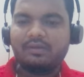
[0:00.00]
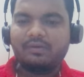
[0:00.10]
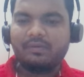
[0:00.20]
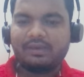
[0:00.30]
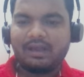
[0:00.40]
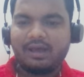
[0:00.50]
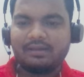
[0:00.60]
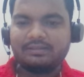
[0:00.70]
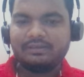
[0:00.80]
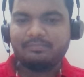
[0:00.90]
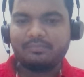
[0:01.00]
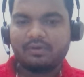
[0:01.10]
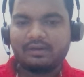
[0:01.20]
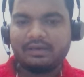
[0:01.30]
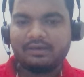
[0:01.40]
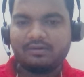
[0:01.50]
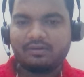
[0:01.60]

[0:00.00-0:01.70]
Okay, another important